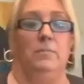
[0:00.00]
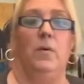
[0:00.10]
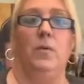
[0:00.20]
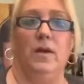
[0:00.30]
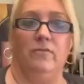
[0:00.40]

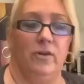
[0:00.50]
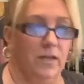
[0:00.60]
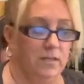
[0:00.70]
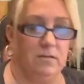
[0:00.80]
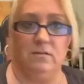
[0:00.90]
but whatever it
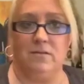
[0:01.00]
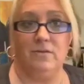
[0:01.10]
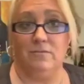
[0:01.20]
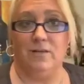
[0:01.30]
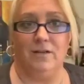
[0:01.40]
is,
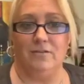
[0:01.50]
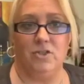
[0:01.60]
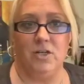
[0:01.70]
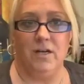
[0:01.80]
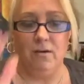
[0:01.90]
so,
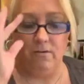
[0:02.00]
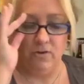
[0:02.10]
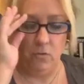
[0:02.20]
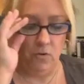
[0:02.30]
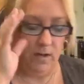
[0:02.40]
cheat however
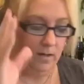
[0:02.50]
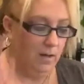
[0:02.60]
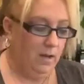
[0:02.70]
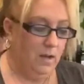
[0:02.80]
you want.